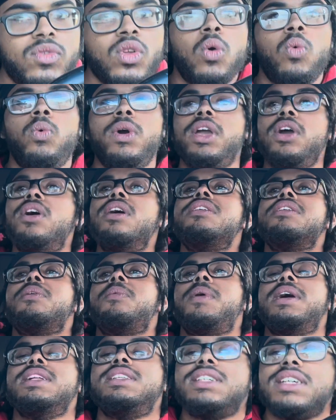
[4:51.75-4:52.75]
We on the
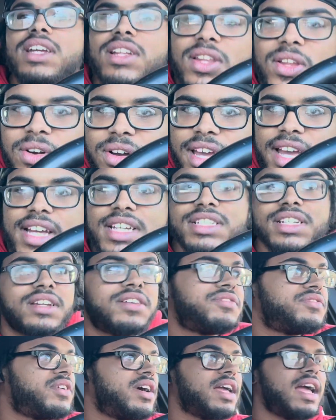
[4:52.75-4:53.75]
way to the location
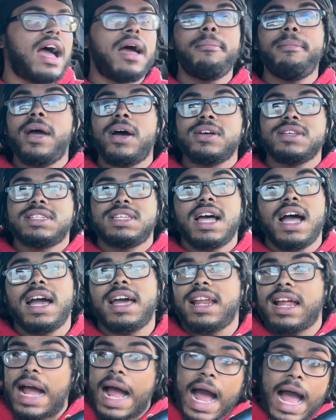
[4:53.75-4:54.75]
to fight. I'm
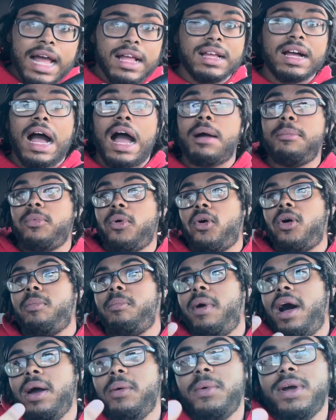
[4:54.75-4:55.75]
outside. I'm on
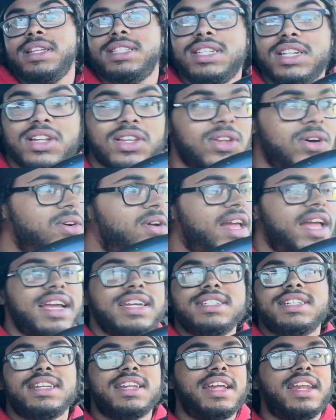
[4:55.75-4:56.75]
my way to the
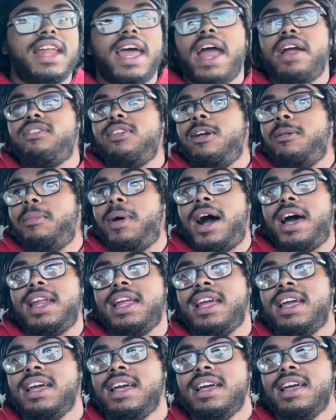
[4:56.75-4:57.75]
location, and
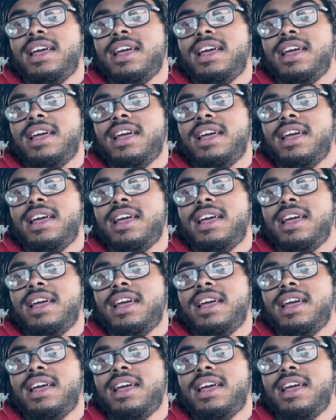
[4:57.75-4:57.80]
everybody